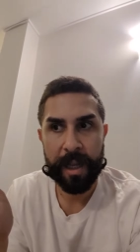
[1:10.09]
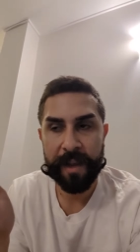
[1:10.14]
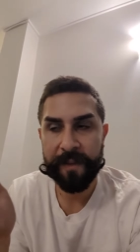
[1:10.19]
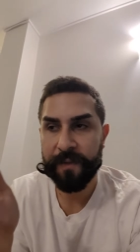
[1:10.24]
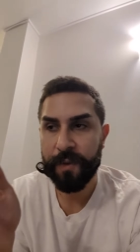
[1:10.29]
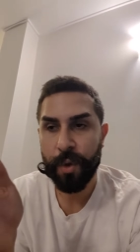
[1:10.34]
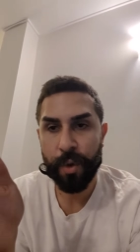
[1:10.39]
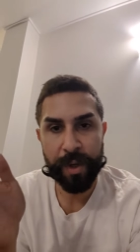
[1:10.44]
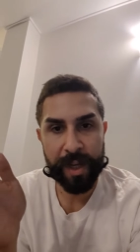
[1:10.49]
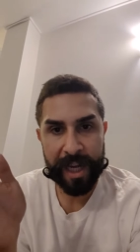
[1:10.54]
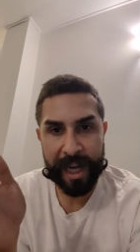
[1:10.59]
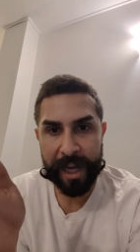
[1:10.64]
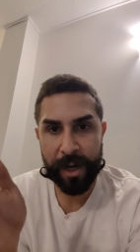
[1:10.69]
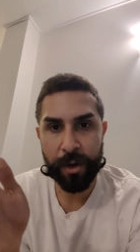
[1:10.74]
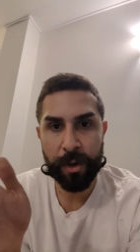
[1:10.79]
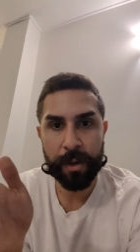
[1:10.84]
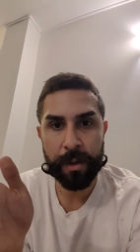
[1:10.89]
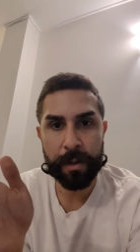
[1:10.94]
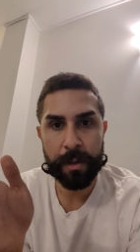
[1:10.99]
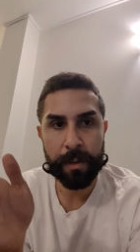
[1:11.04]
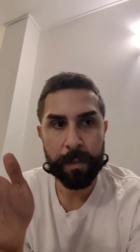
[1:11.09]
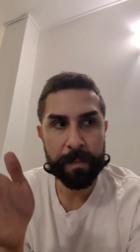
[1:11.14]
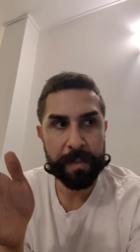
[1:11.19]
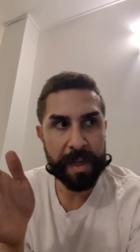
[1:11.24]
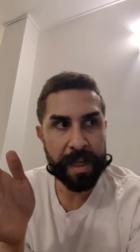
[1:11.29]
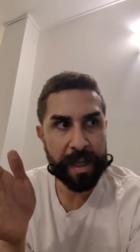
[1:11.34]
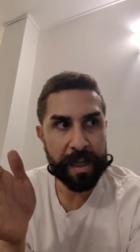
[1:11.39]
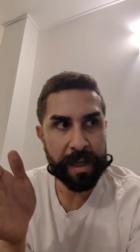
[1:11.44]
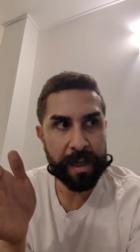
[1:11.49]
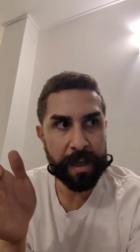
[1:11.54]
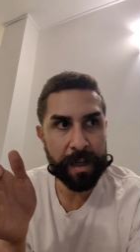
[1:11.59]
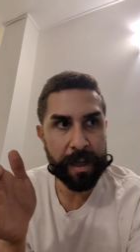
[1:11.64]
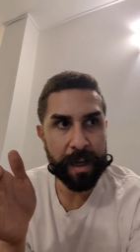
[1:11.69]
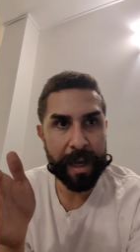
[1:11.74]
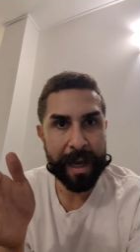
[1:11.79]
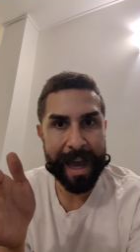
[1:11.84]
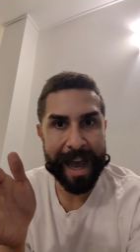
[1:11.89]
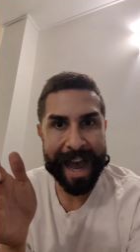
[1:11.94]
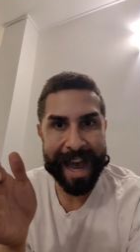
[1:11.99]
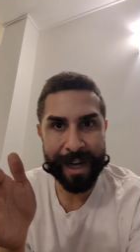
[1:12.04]
If you cannot
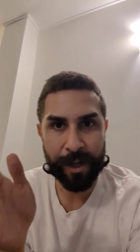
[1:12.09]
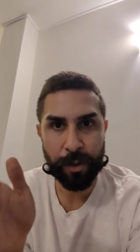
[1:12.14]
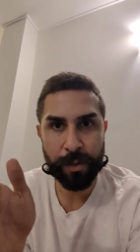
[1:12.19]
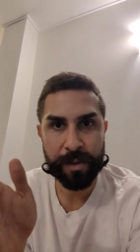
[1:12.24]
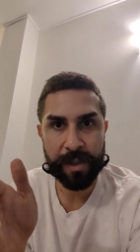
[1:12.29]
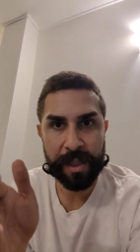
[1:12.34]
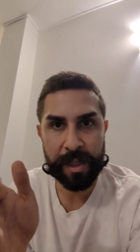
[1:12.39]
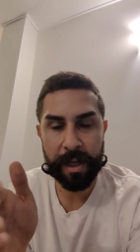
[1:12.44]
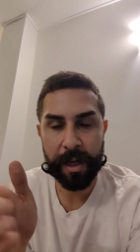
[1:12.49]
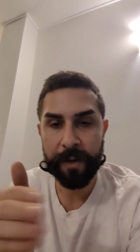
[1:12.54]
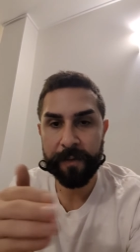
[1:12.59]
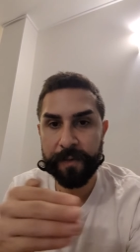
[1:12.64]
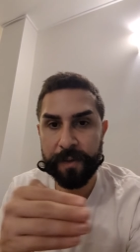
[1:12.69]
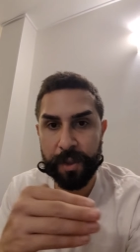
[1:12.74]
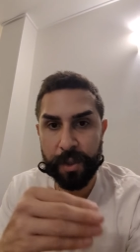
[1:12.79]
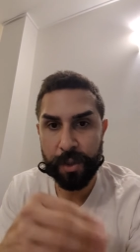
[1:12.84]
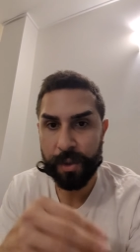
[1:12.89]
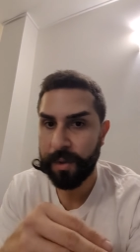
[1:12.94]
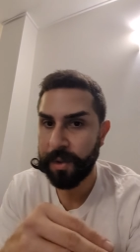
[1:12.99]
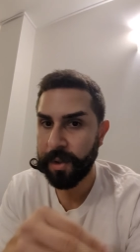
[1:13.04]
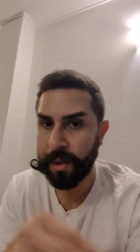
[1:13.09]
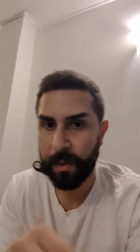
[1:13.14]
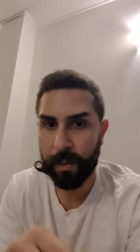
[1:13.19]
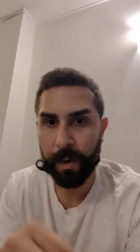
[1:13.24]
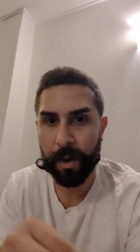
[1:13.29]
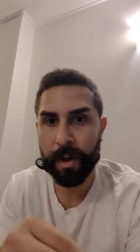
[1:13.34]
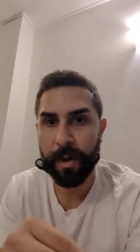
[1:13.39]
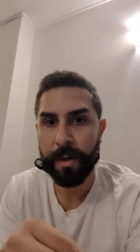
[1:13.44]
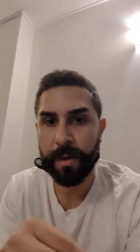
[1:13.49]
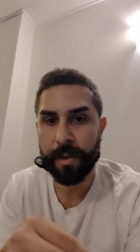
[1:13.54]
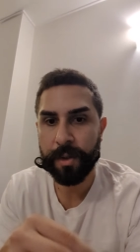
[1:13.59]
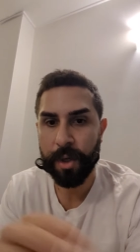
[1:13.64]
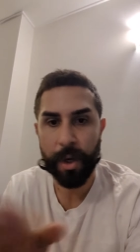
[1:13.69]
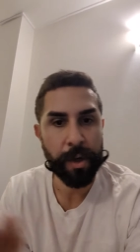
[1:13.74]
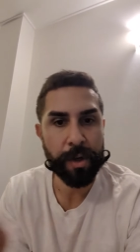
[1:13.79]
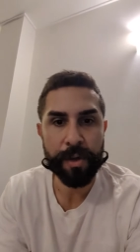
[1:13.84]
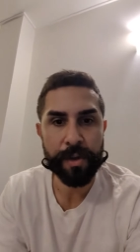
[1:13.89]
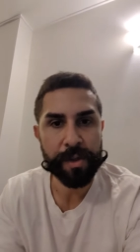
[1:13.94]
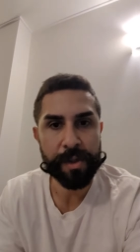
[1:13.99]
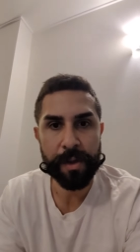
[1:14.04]
be adult enough to use the road,
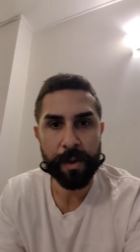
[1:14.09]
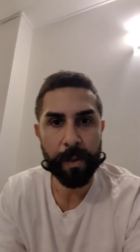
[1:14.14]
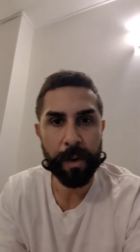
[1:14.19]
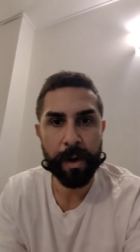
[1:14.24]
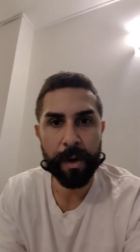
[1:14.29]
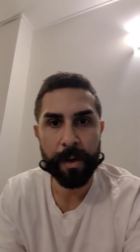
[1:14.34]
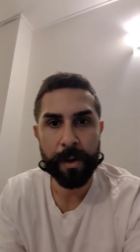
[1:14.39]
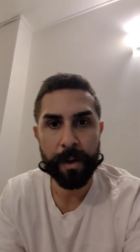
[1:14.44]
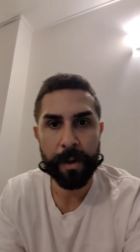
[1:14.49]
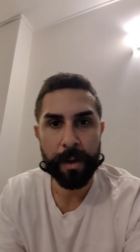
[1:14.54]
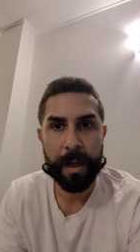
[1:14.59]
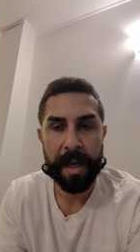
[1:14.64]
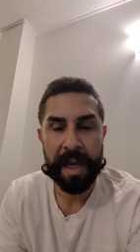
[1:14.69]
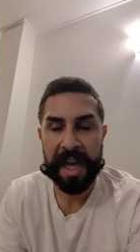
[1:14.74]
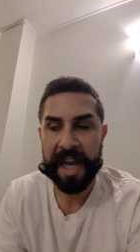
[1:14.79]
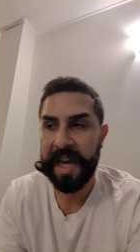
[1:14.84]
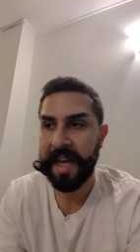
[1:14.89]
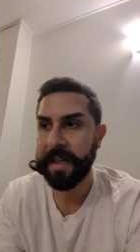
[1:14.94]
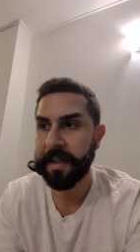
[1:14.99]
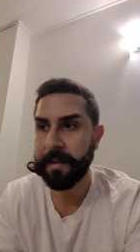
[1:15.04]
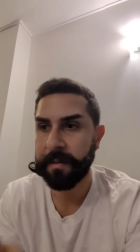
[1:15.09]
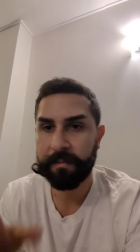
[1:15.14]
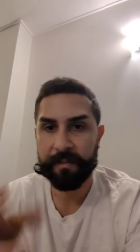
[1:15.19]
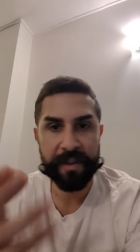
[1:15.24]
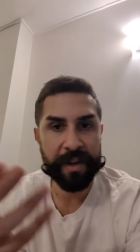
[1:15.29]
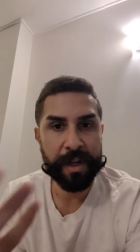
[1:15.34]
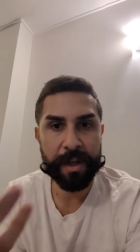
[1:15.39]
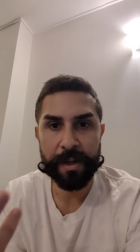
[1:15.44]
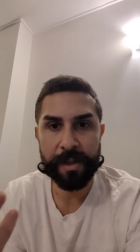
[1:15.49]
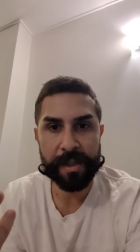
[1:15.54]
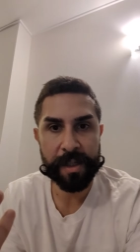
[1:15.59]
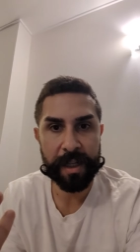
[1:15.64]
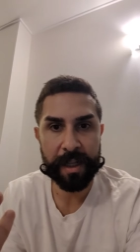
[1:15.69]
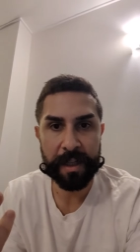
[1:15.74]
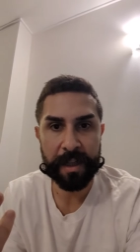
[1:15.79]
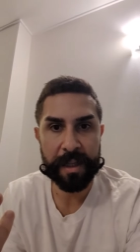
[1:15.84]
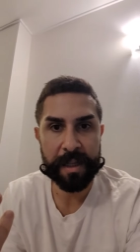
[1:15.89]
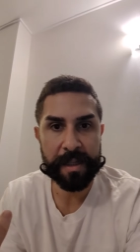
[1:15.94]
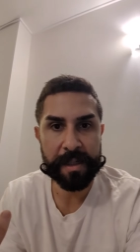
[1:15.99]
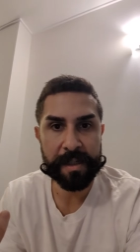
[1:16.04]
don't use the road. And videos
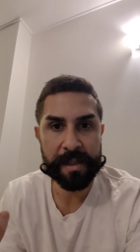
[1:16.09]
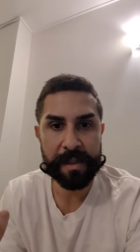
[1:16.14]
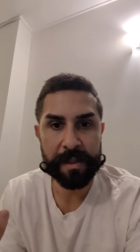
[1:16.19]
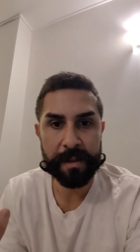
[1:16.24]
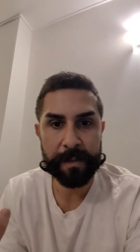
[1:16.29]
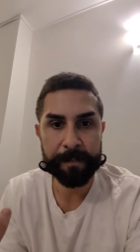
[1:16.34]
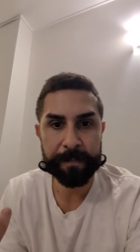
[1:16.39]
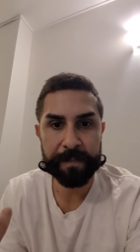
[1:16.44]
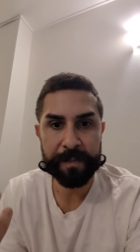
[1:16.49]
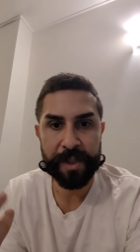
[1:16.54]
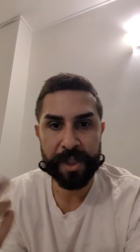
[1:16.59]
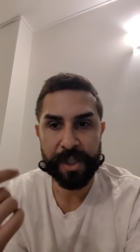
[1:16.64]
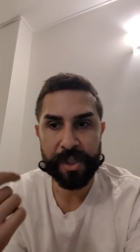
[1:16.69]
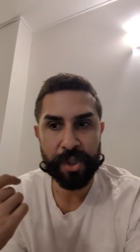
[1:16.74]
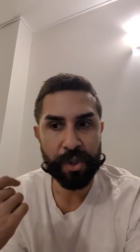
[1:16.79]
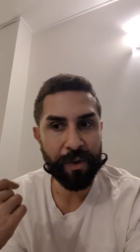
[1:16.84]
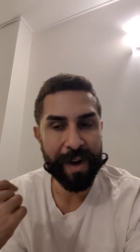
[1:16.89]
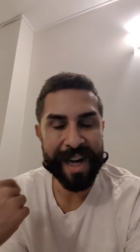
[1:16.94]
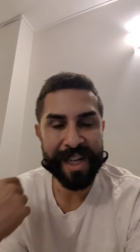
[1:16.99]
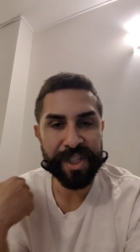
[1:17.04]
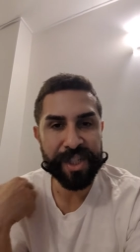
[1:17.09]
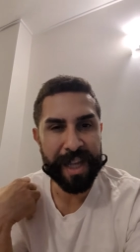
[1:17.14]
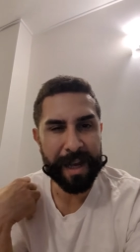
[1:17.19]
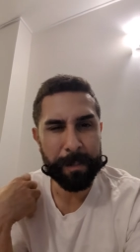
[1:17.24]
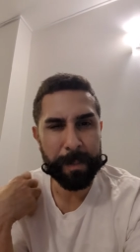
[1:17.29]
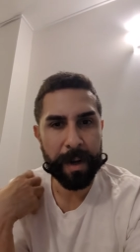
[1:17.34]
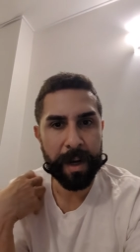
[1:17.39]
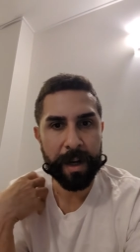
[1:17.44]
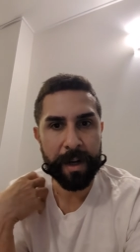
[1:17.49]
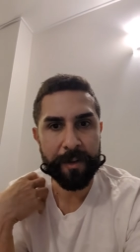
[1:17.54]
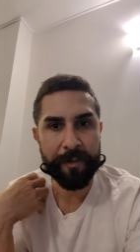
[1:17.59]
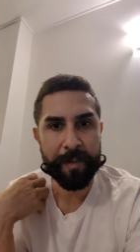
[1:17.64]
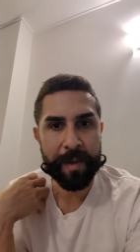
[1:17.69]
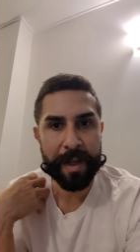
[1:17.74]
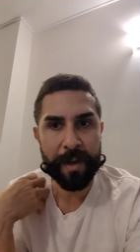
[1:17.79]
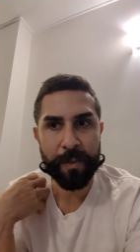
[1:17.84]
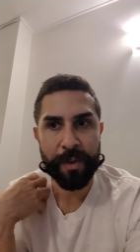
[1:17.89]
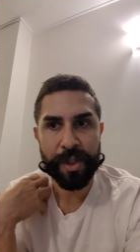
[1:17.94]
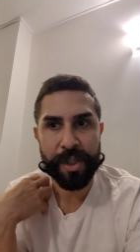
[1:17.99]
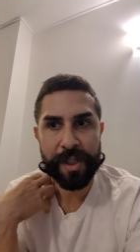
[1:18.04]
like this just scratch that part of
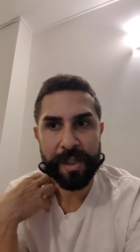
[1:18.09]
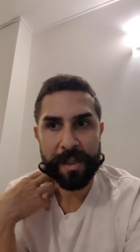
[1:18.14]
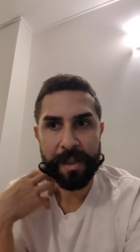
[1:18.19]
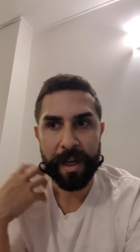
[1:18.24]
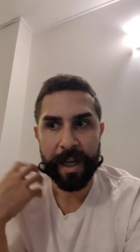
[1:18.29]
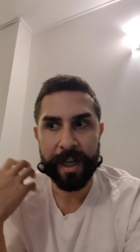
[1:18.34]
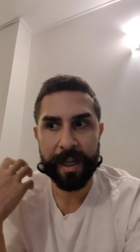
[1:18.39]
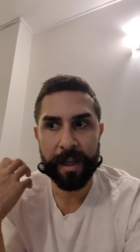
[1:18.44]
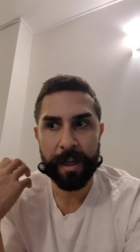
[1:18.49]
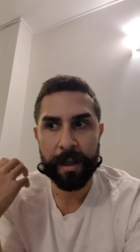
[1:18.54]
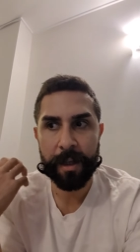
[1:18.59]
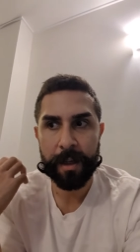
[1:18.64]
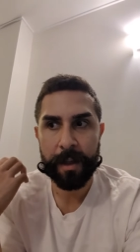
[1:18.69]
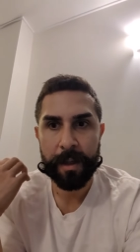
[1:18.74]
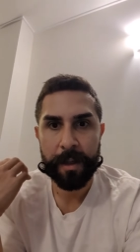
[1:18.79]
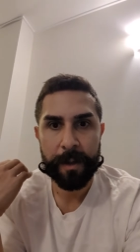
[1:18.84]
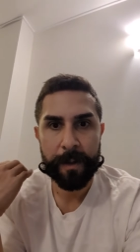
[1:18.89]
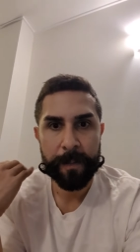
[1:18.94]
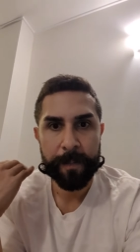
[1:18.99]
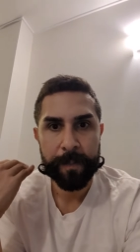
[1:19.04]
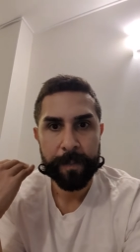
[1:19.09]
me, which is like,